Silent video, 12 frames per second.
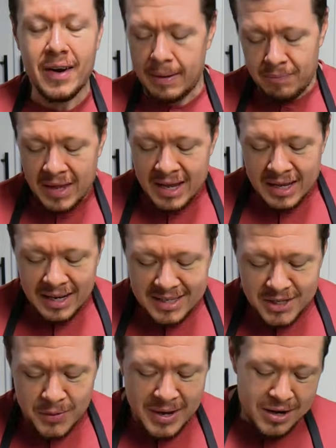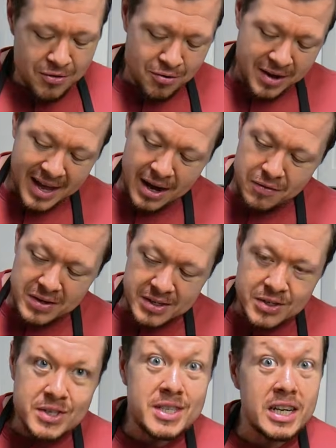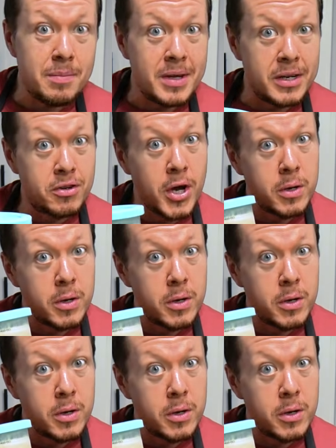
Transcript: All right, let's go ahead and try out this Cinnamon